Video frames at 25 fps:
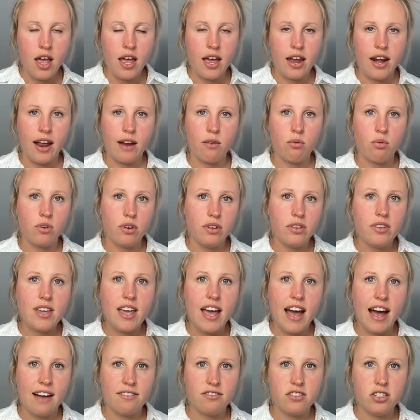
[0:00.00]
And I really
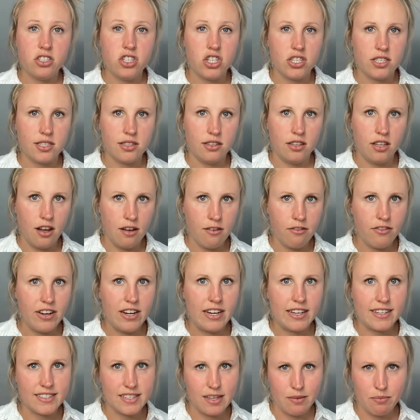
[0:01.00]
have to just love
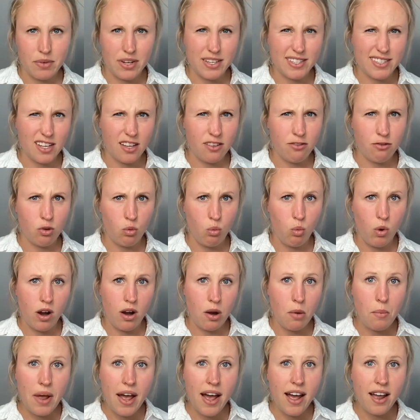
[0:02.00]
and accept myself for
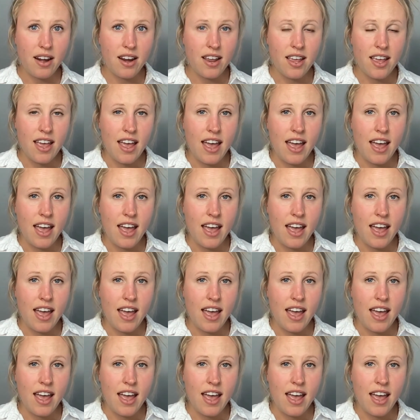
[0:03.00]
where I'm at